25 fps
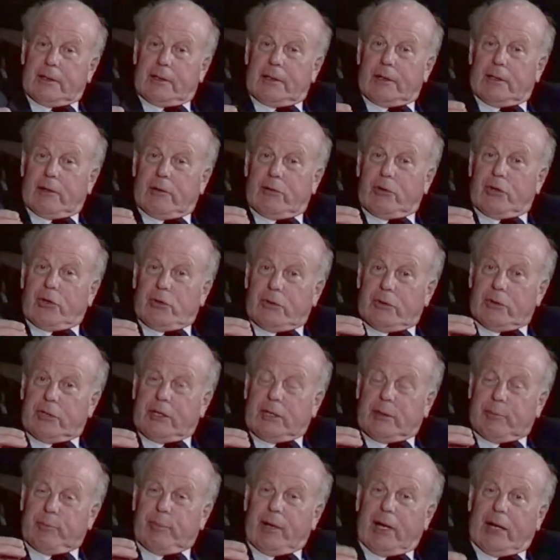a
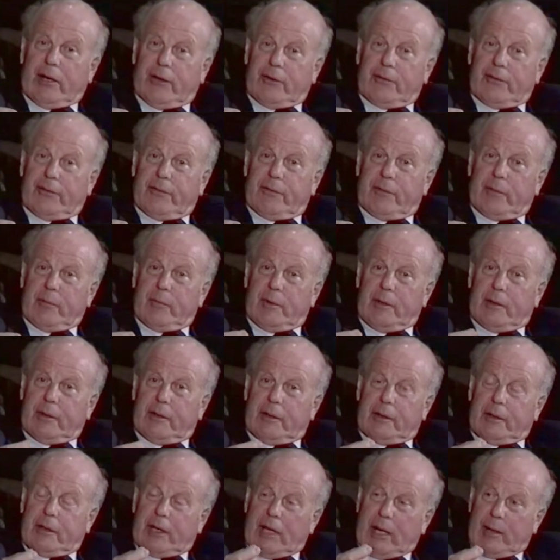recorded pulse from the
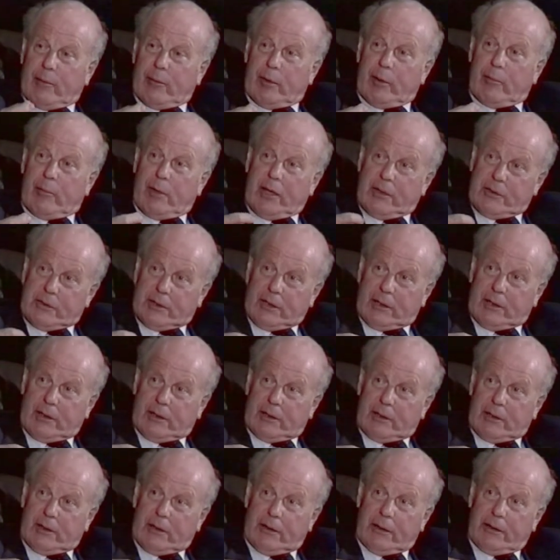camera motor
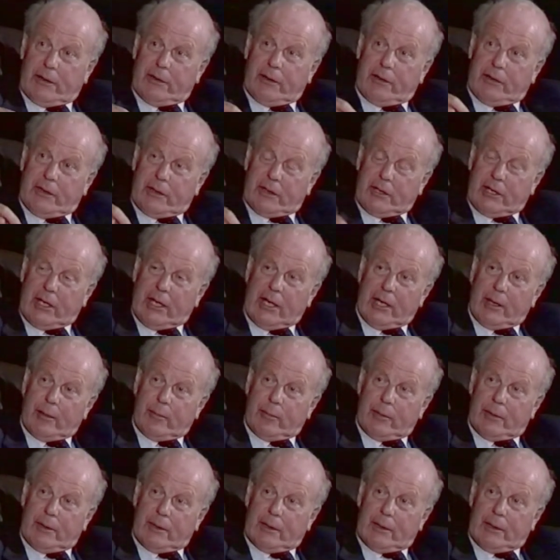onto the tape.
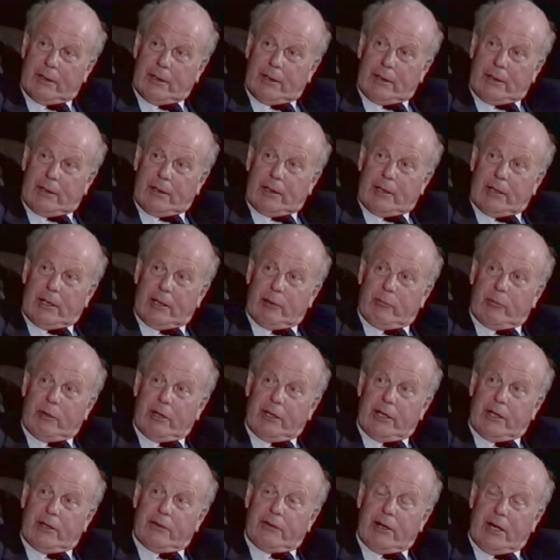And when
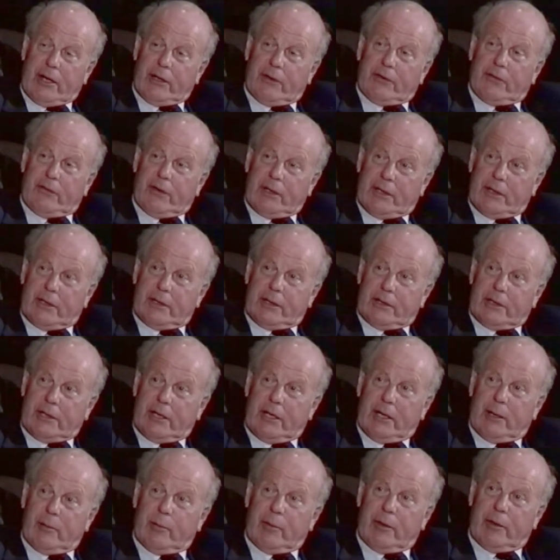they transferred the
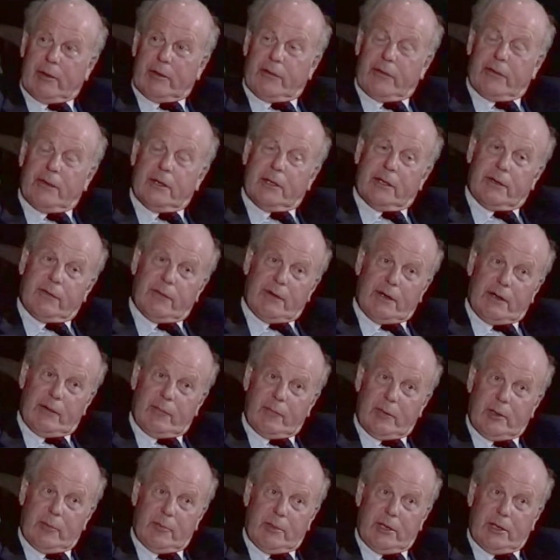tape onto
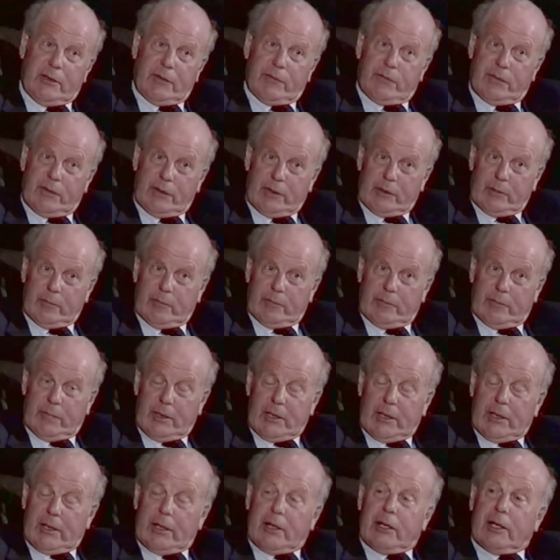35mm film,
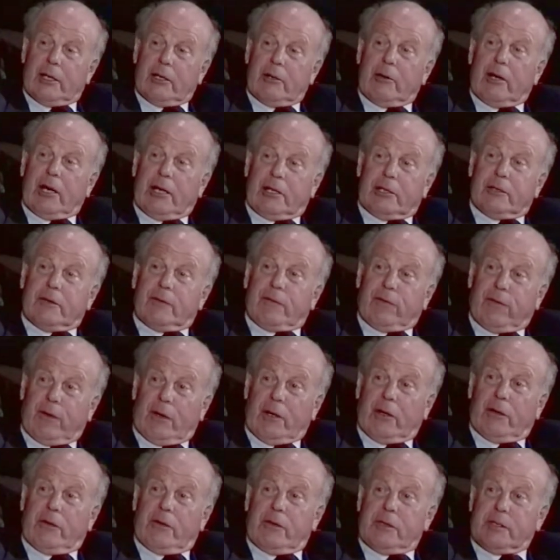you had to
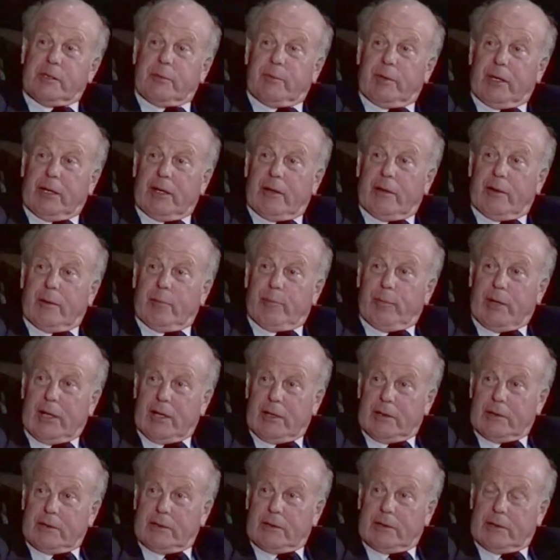follow the speed of the
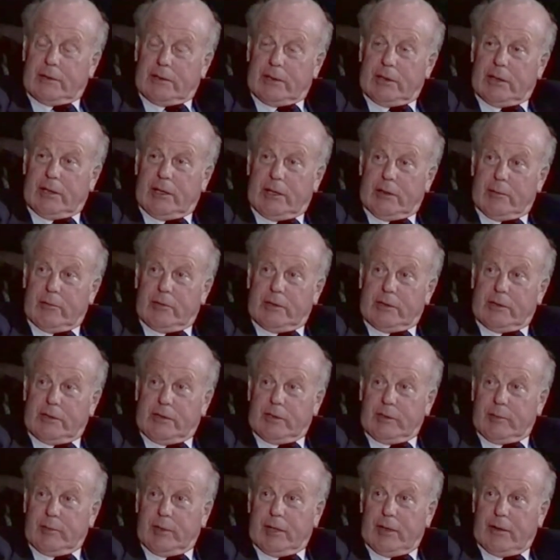pulse, in other words, the
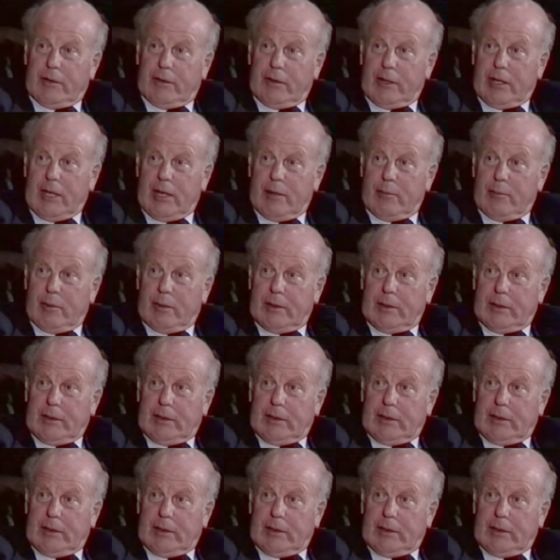speed of the camera.